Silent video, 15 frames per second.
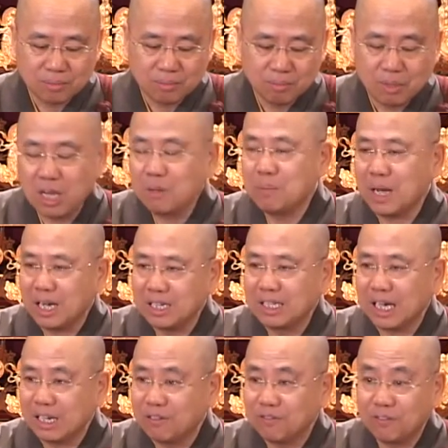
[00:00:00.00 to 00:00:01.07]
may be
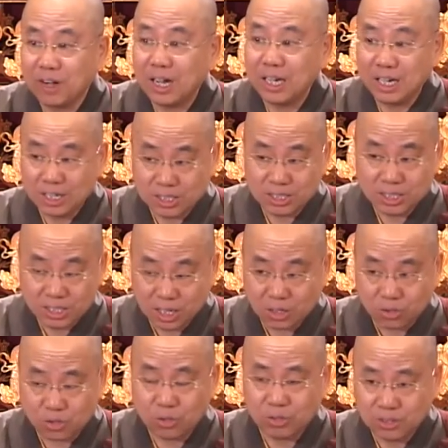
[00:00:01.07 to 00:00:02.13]
identified as
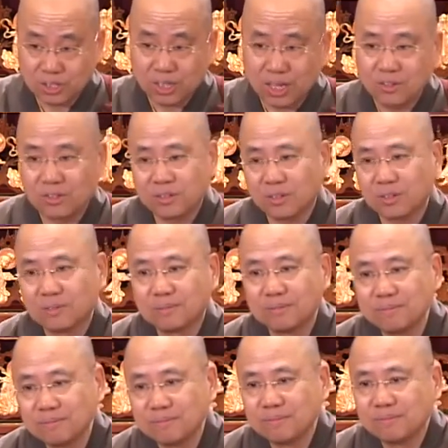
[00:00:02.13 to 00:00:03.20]
such stanza.
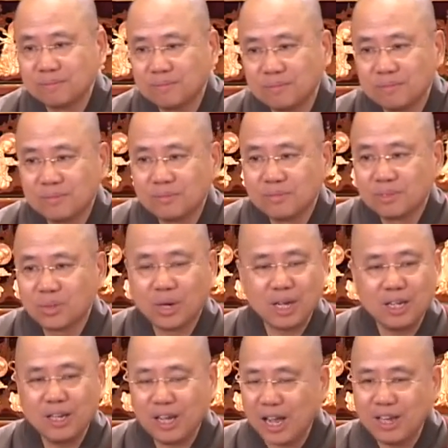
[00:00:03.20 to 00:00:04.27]
So
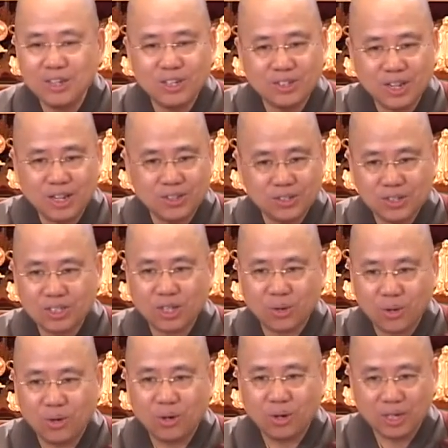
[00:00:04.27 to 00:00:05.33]
any stanzas at
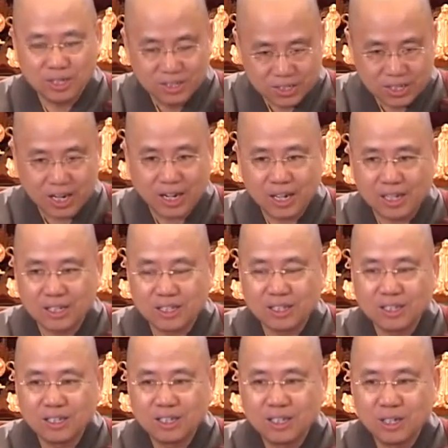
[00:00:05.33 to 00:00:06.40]
all inside
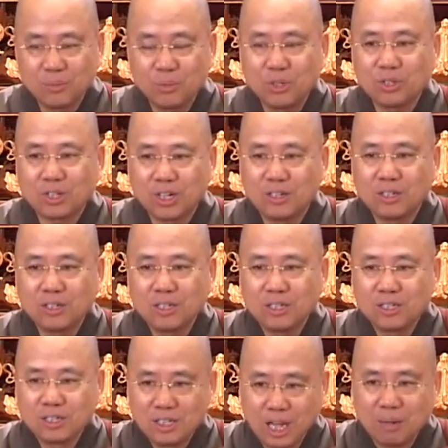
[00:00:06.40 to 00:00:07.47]
which can
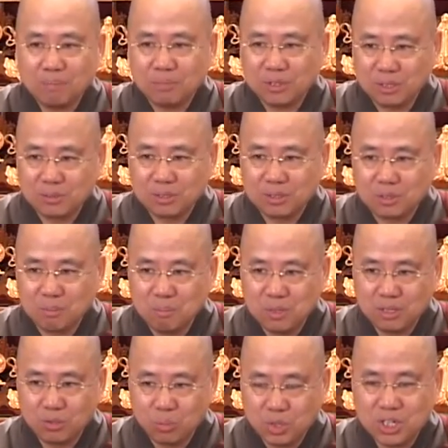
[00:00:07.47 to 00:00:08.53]
tap
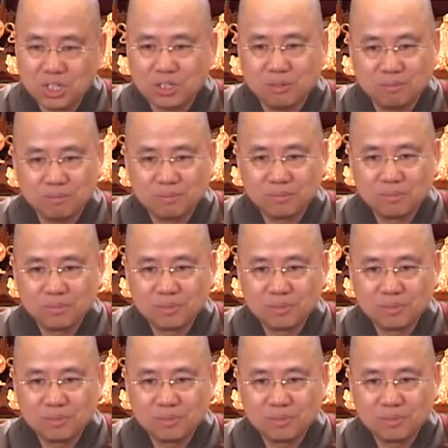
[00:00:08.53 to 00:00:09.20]
the wisdom,